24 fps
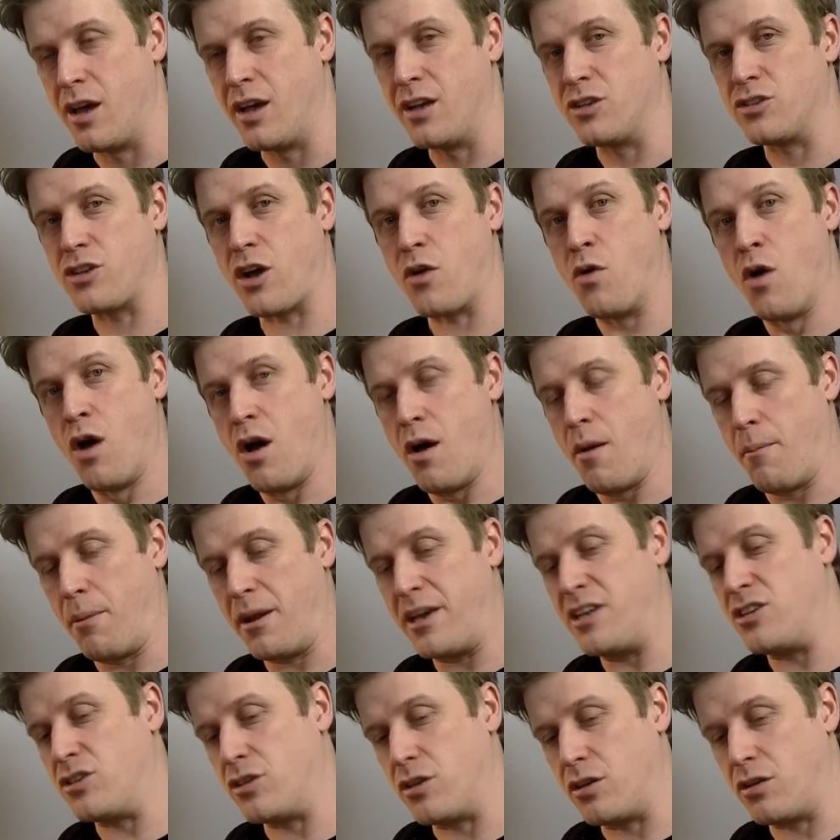So
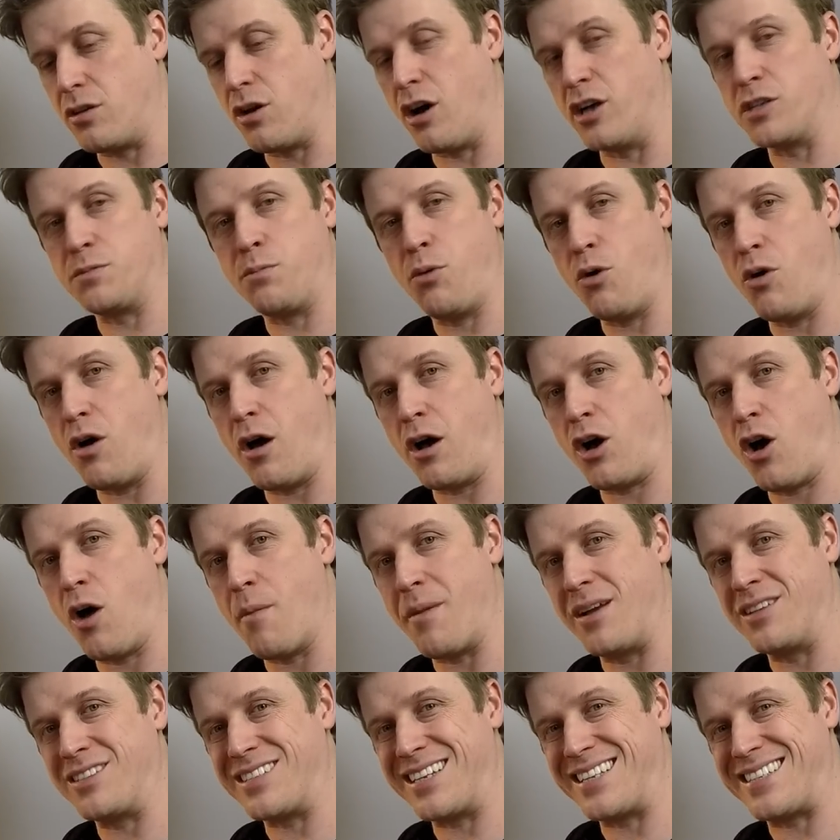please, guys, put a
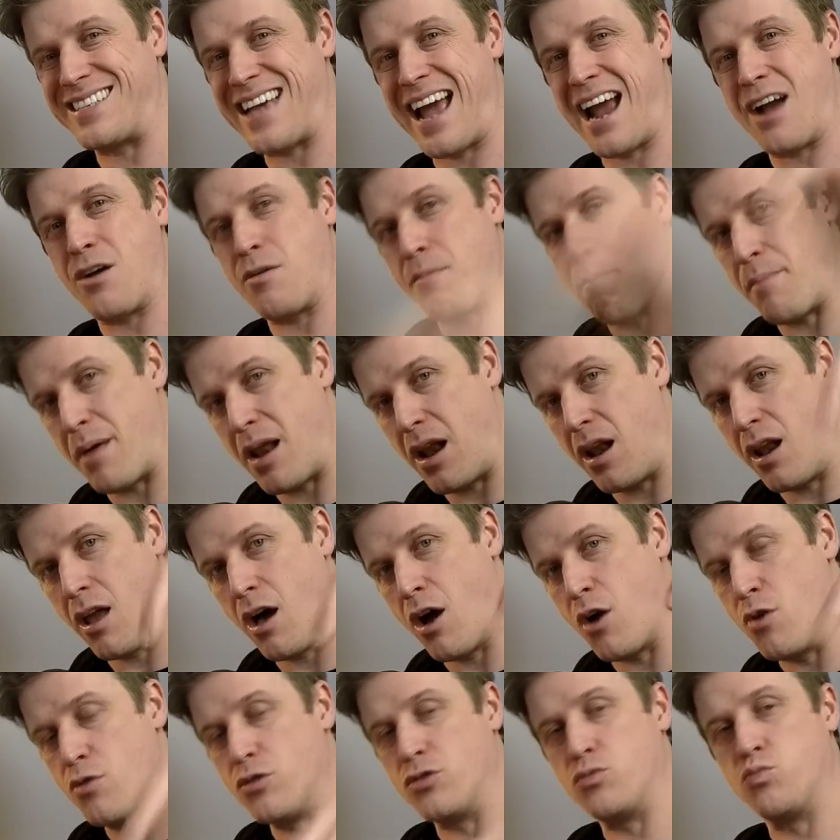comment down
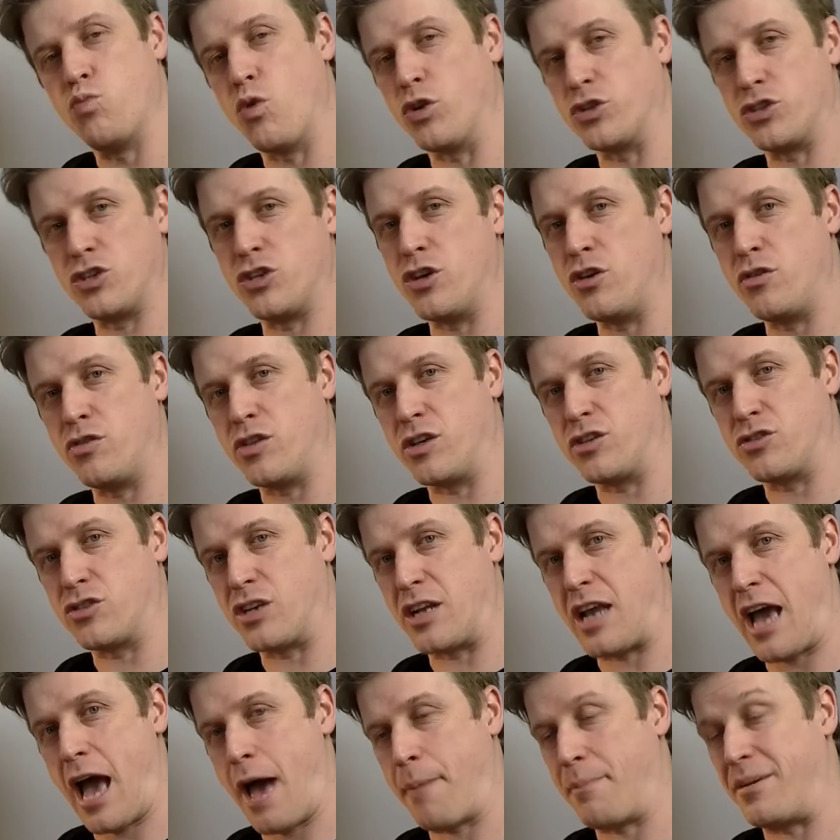below. What do you think is
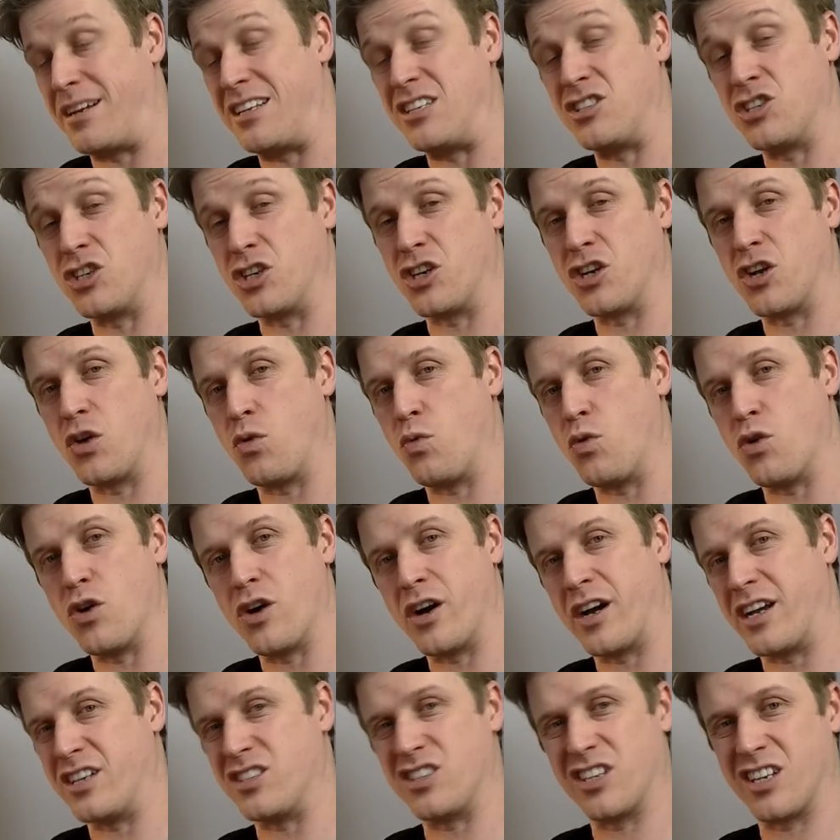going to happen? Is it going to
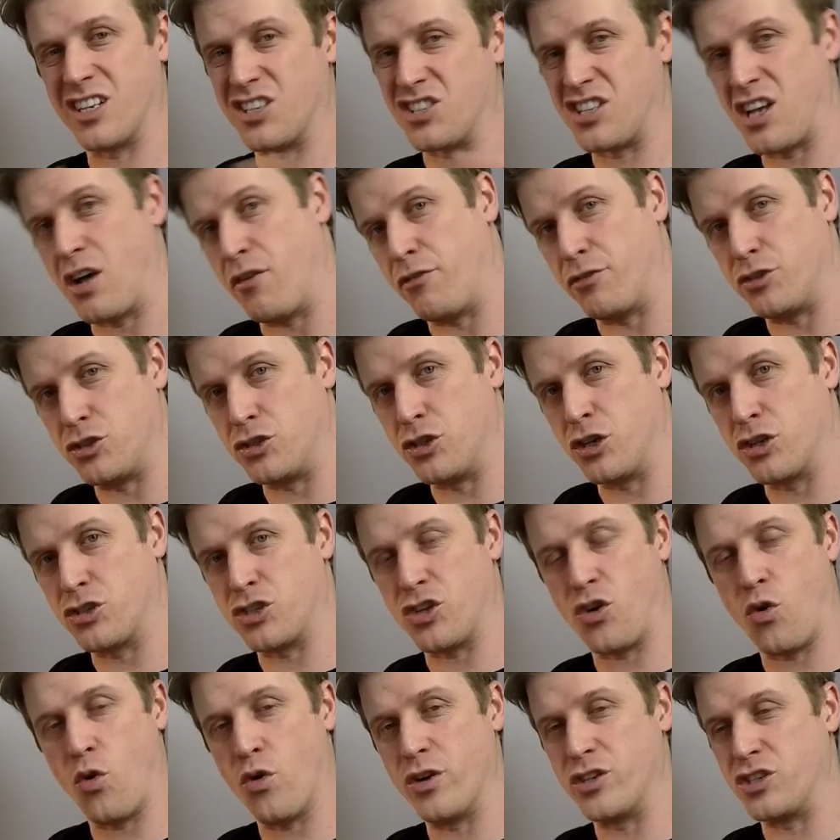work? Is it going to self-adjust?
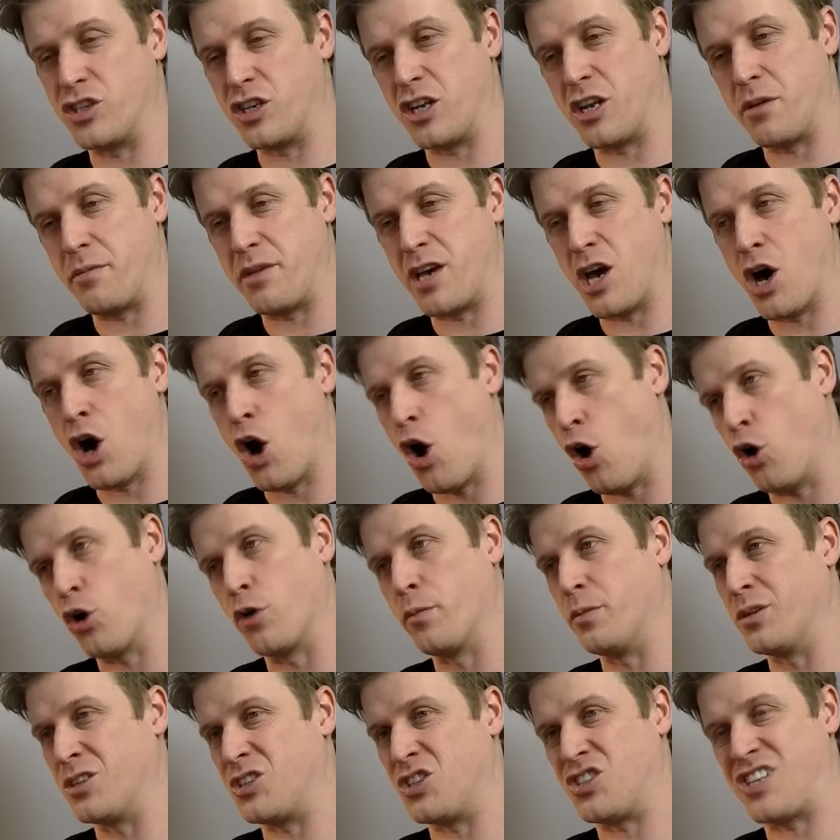Or is it going to be a
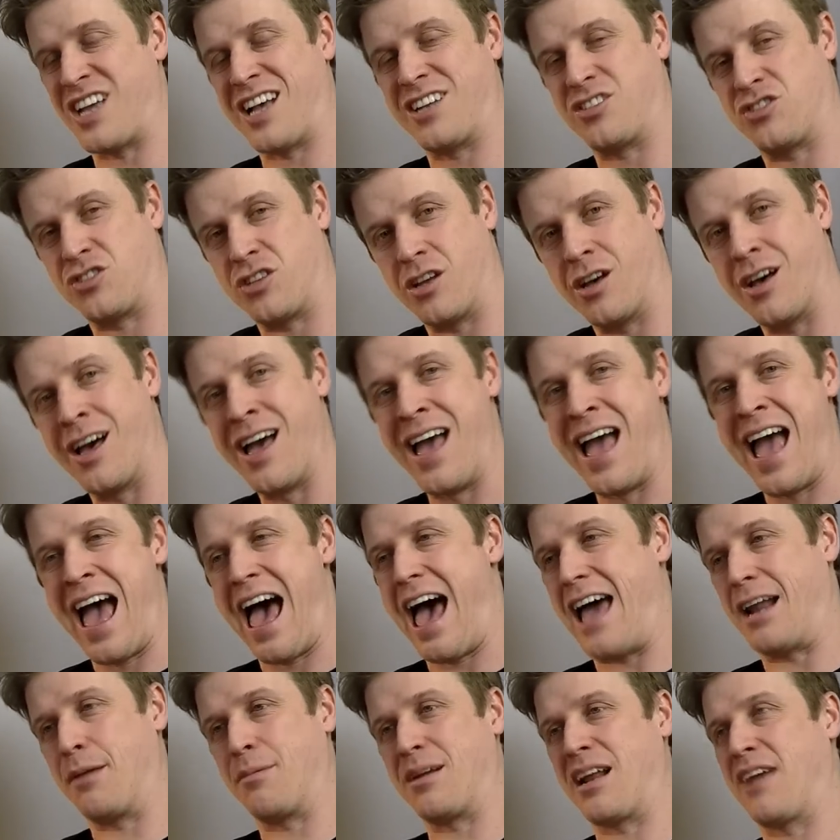horrible disaster
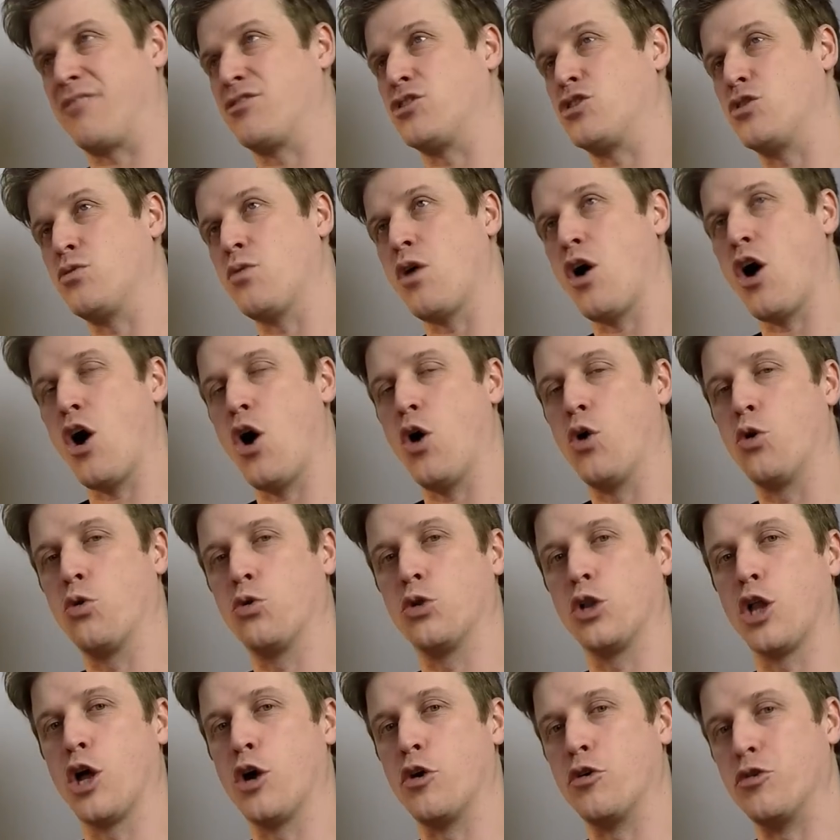and I'm going to have to do a whole
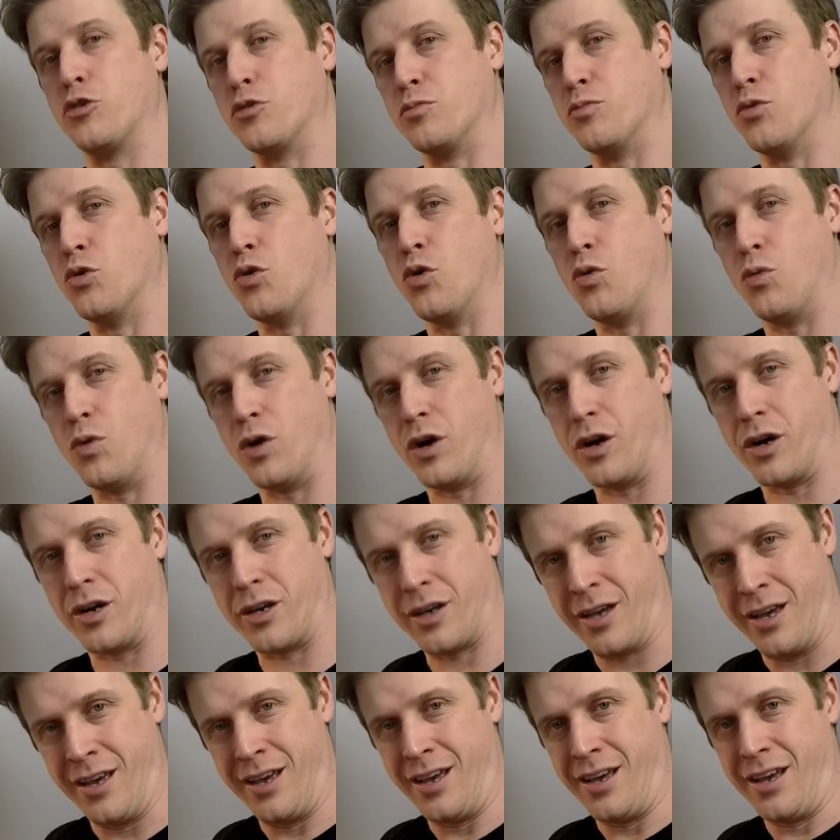load more work
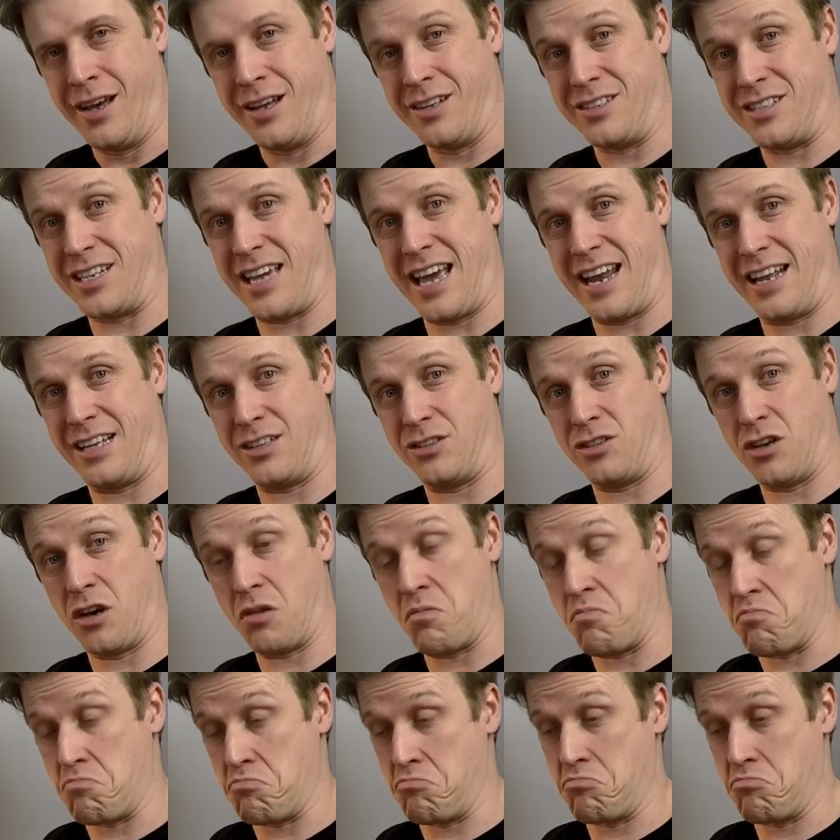to get it done?